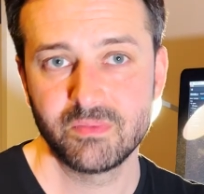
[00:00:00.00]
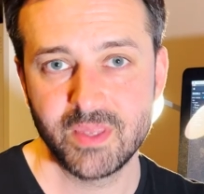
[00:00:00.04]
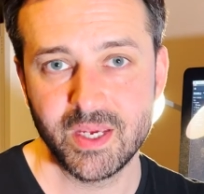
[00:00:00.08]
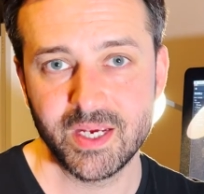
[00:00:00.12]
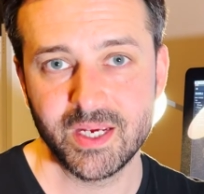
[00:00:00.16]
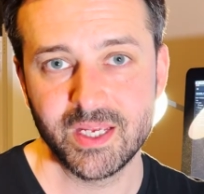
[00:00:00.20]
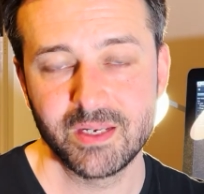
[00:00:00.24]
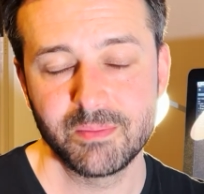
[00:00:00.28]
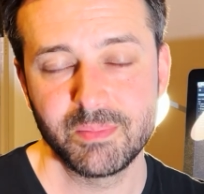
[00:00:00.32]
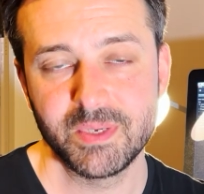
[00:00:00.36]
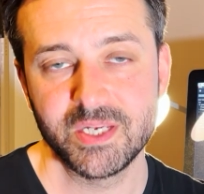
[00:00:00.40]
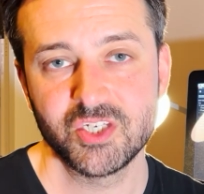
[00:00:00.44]
they're
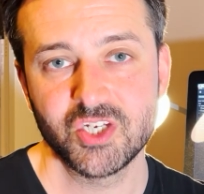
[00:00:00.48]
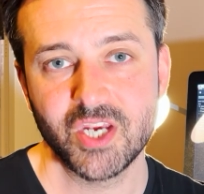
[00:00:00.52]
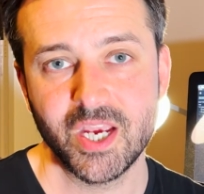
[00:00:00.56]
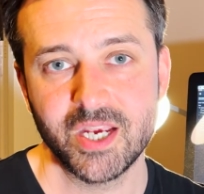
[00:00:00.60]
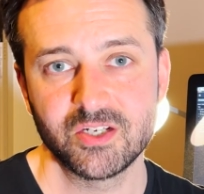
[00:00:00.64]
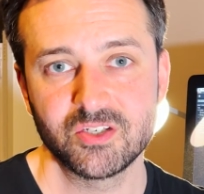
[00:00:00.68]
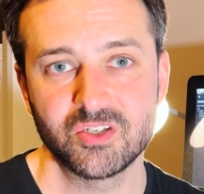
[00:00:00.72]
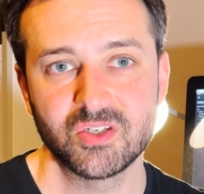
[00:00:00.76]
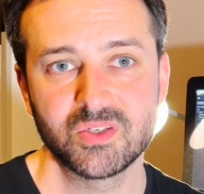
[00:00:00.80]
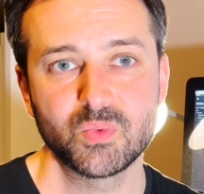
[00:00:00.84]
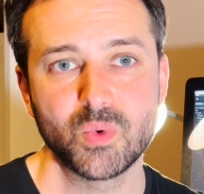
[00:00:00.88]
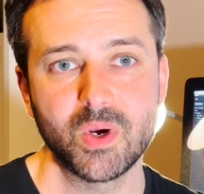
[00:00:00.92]
going to be
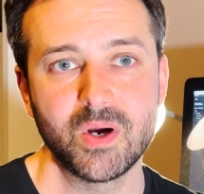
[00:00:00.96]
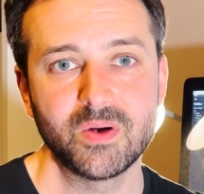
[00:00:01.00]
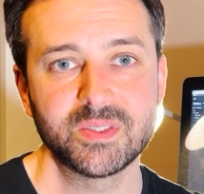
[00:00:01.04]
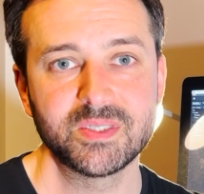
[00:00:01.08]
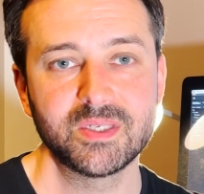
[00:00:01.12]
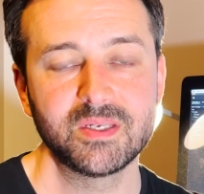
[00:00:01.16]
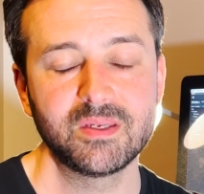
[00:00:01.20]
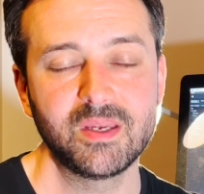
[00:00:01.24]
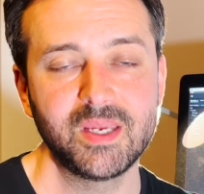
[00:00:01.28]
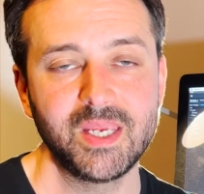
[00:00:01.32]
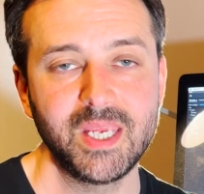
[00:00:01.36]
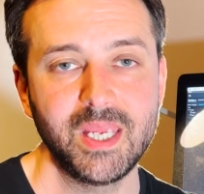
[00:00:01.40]
changed as well
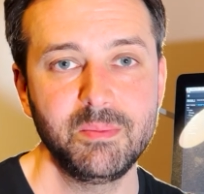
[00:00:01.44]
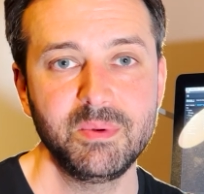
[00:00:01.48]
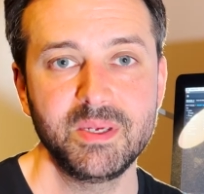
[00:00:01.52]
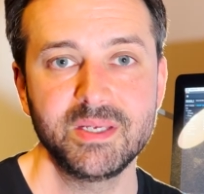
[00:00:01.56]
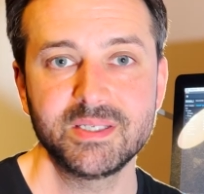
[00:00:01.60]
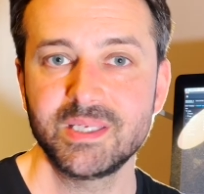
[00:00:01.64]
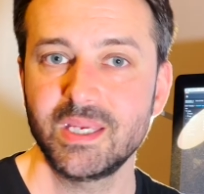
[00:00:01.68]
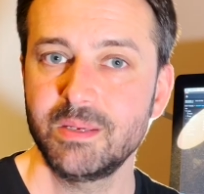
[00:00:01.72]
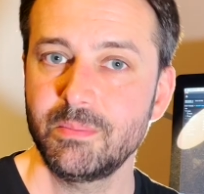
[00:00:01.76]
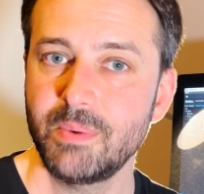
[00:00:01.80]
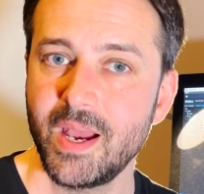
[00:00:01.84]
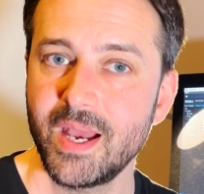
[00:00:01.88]
to
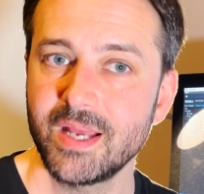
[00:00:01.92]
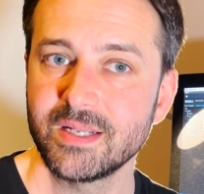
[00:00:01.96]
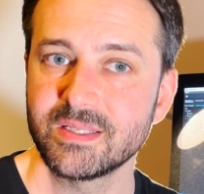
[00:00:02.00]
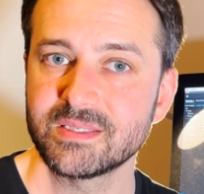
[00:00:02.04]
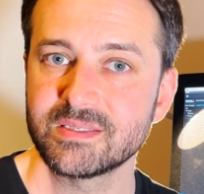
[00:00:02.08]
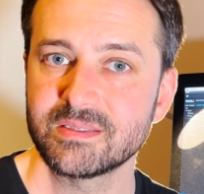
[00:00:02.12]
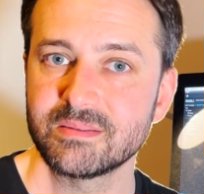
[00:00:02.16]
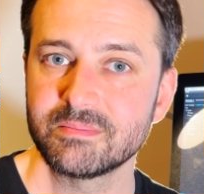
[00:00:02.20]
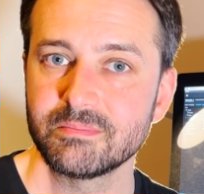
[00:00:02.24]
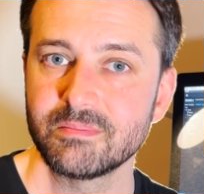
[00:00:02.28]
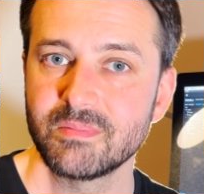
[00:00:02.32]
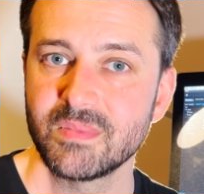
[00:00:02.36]
EBC
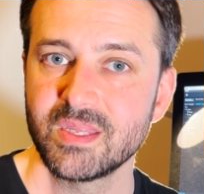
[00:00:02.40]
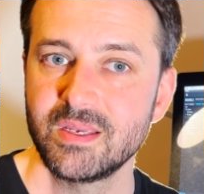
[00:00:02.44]
pads.